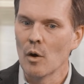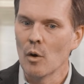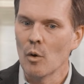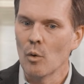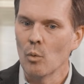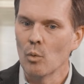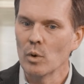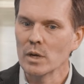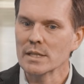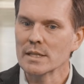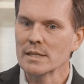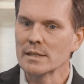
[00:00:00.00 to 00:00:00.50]

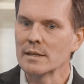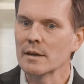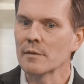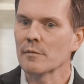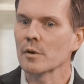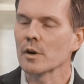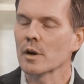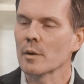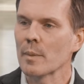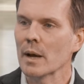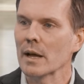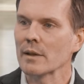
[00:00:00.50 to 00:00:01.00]
what's
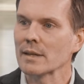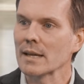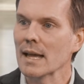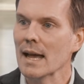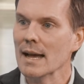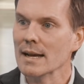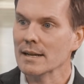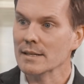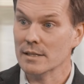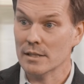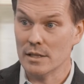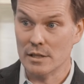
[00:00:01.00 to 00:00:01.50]
different about the
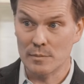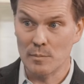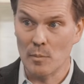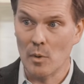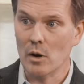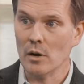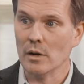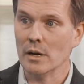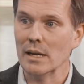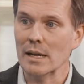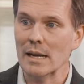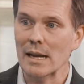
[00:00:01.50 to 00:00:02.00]
access
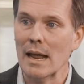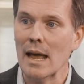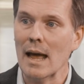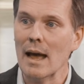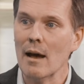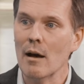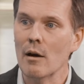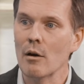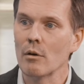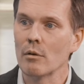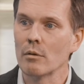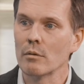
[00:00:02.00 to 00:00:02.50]
market
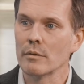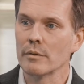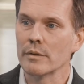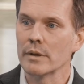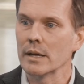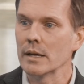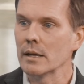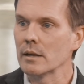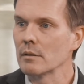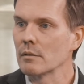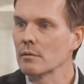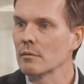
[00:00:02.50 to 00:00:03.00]
now
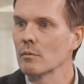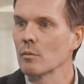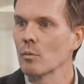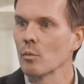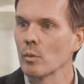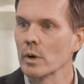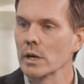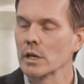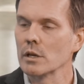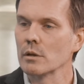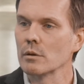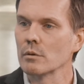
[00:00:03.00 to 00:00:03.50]
than
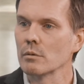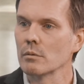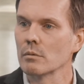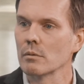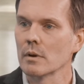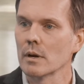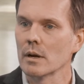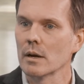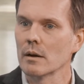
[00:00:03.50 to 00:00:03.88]
when you,